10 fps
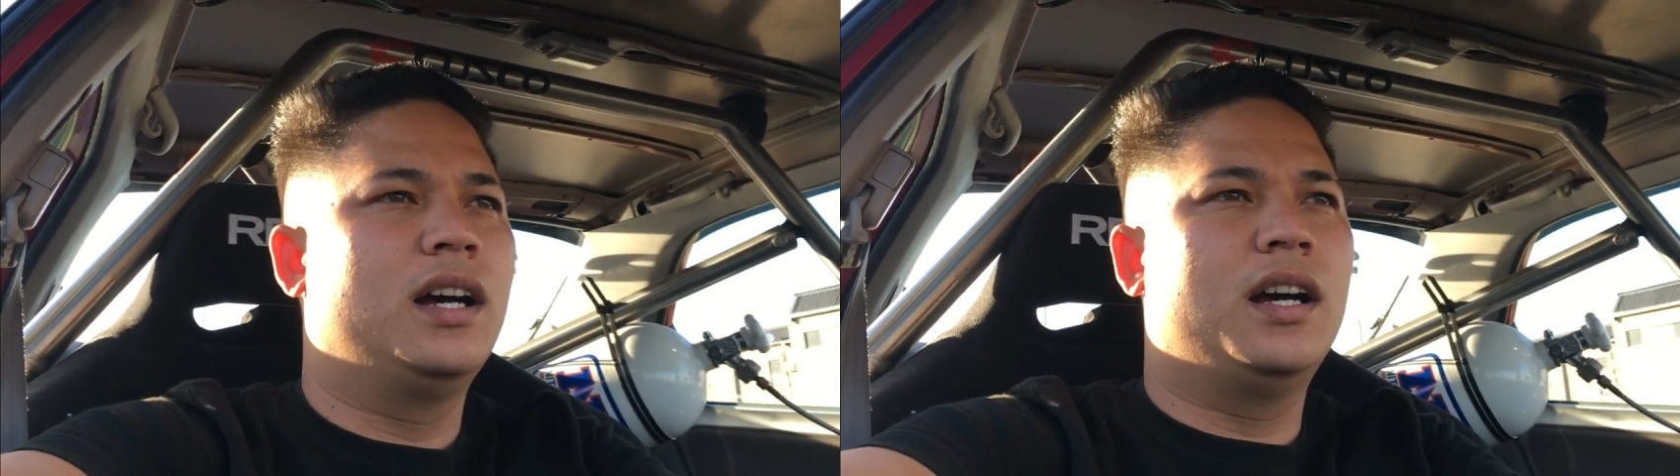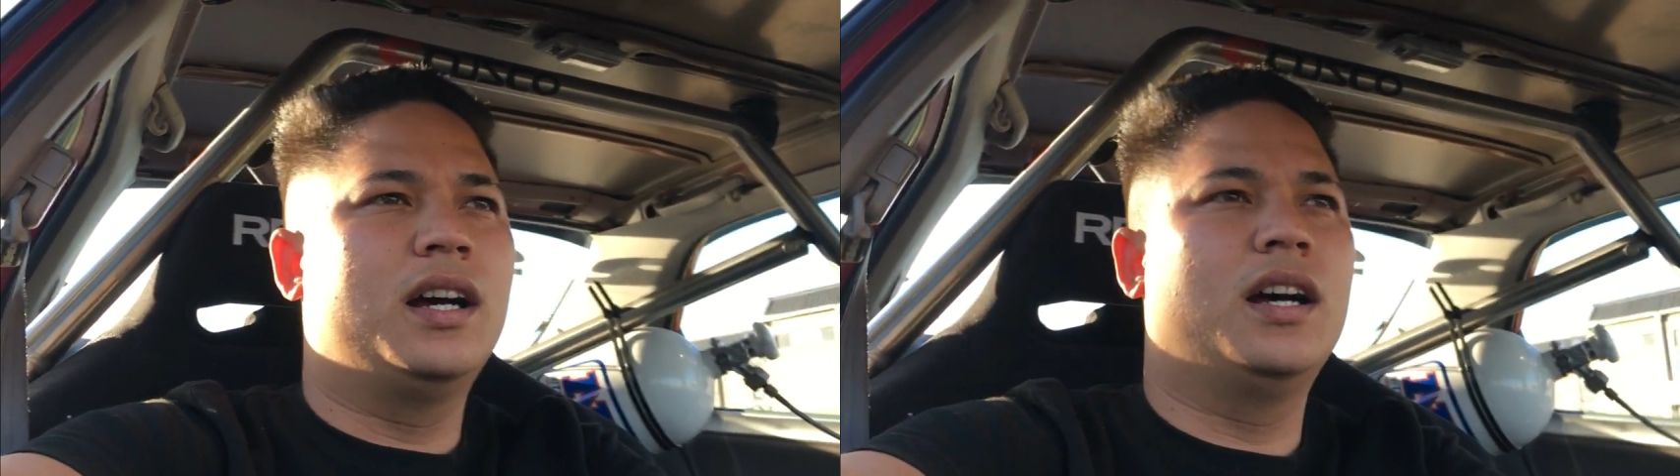
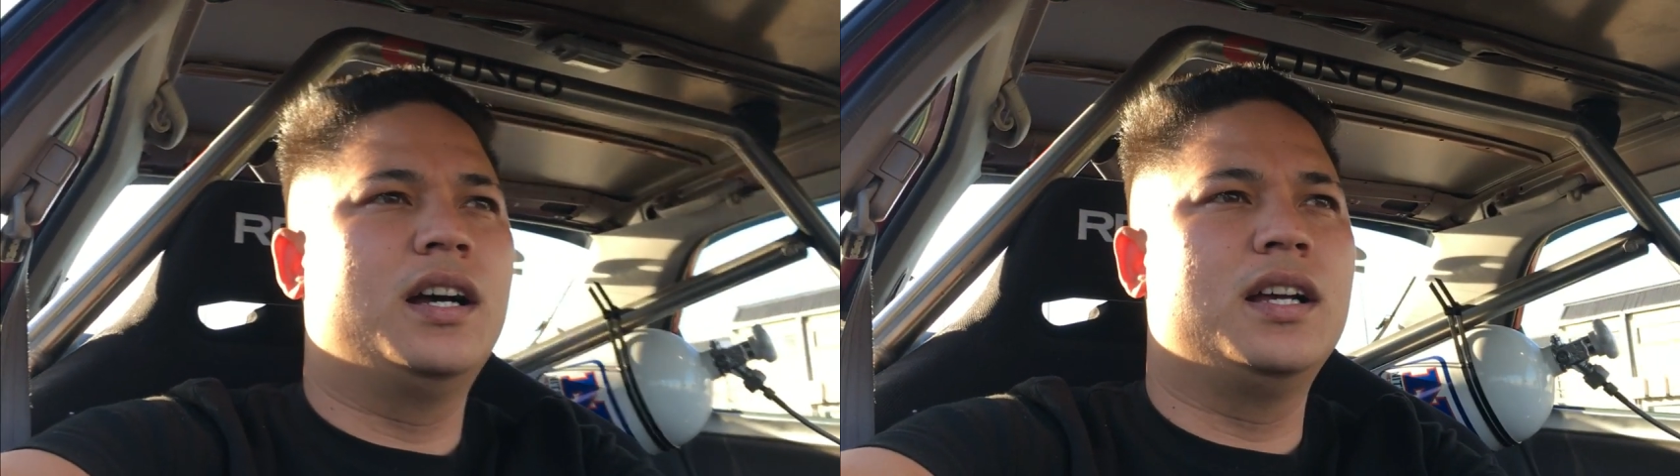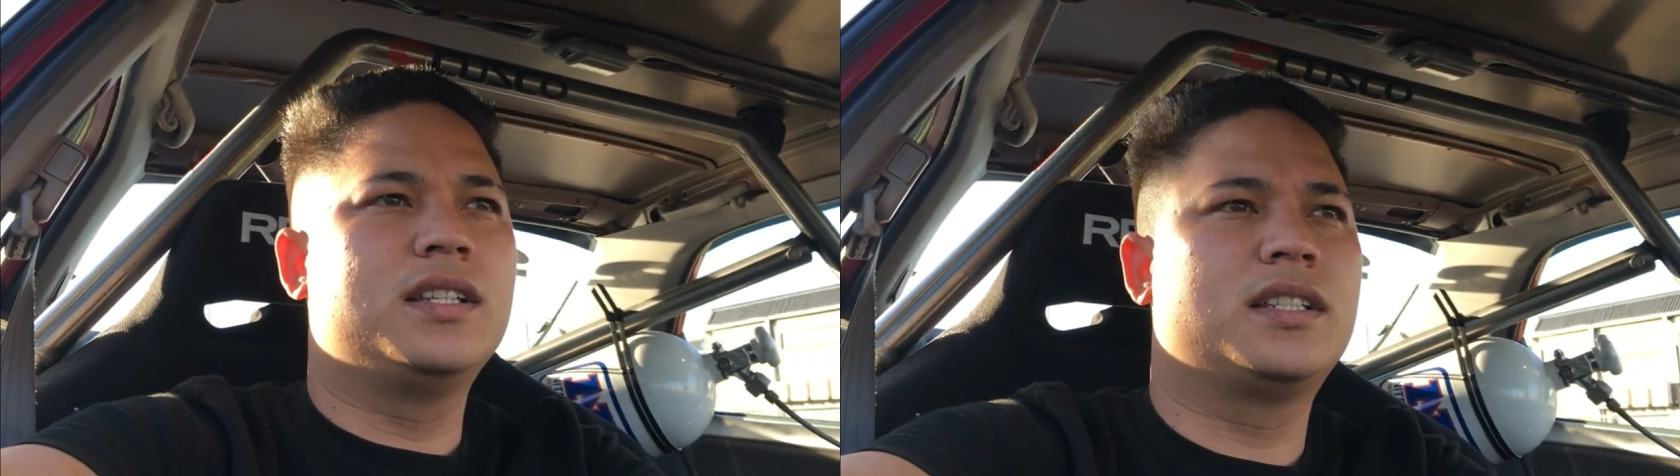
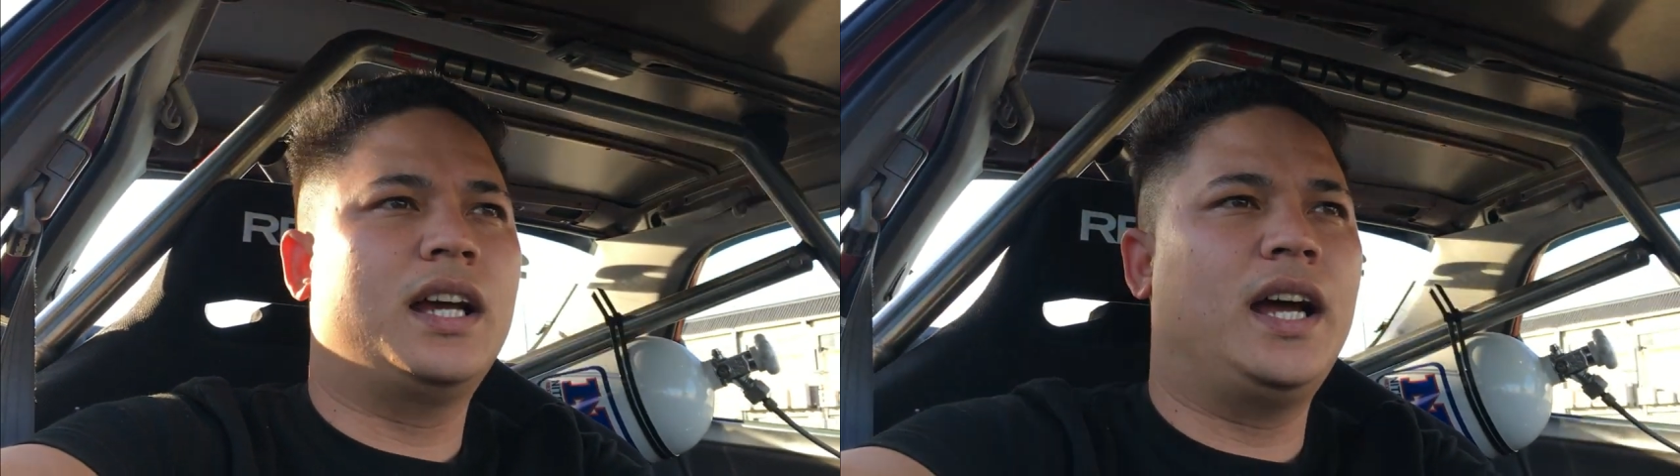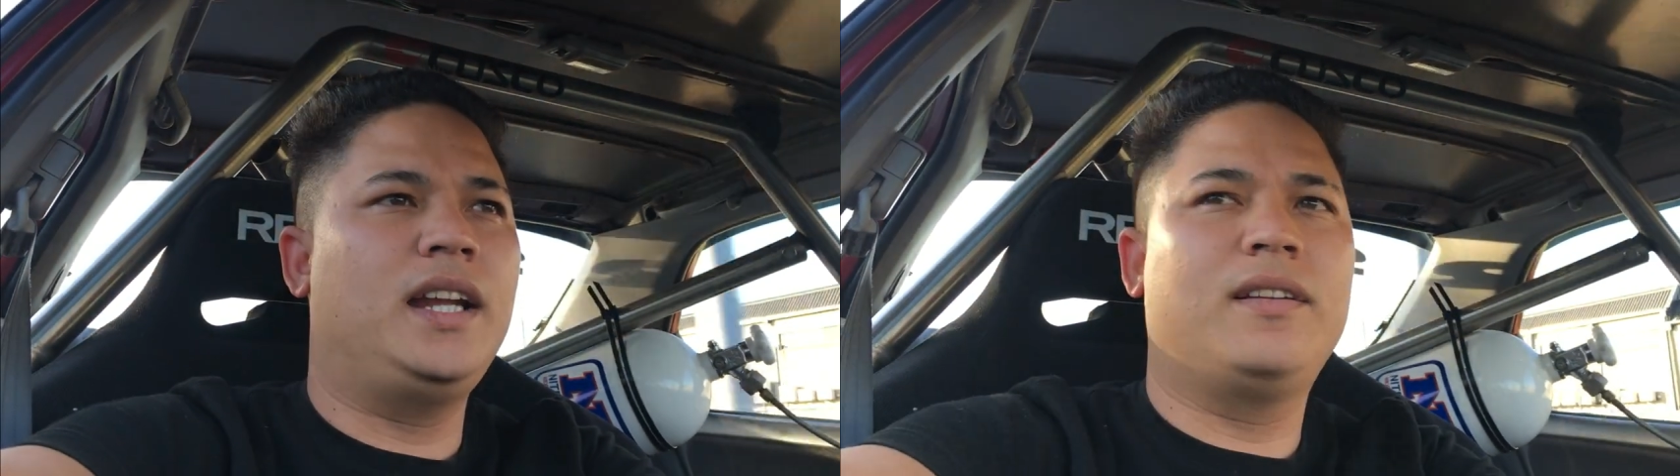uh,
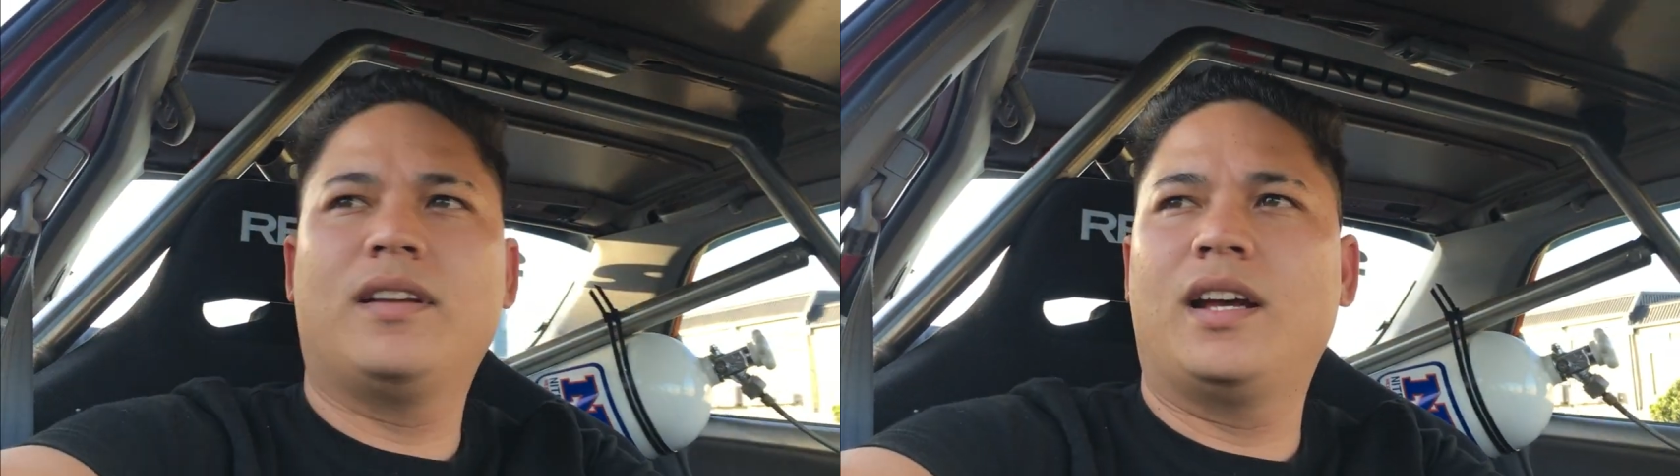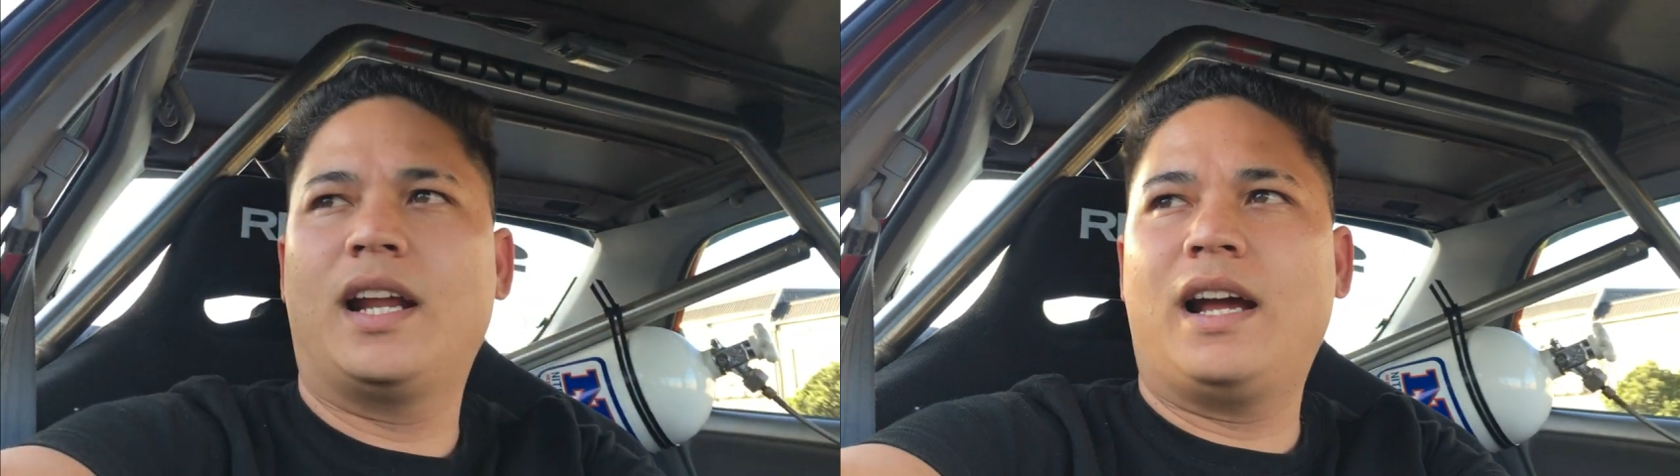Zaid
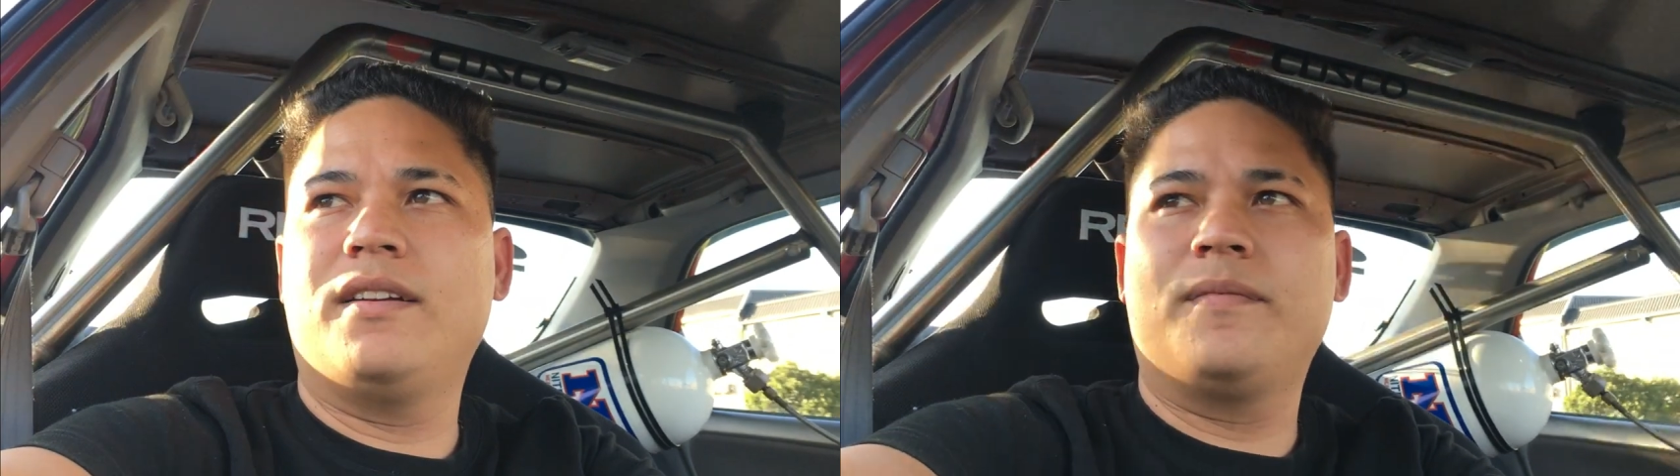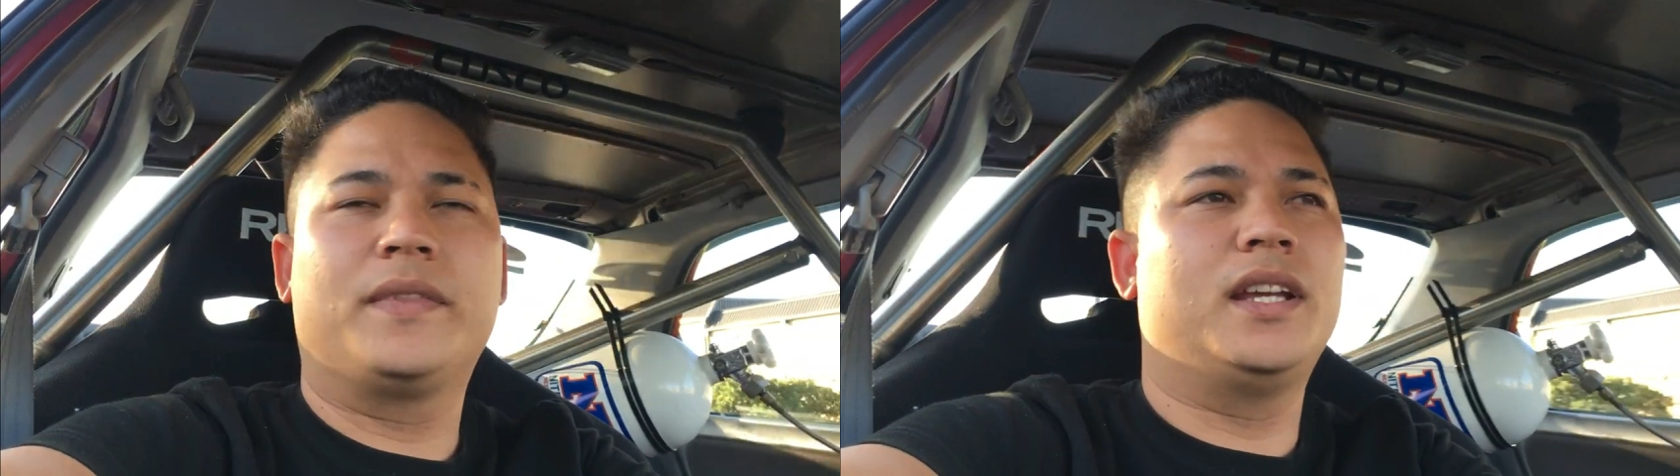around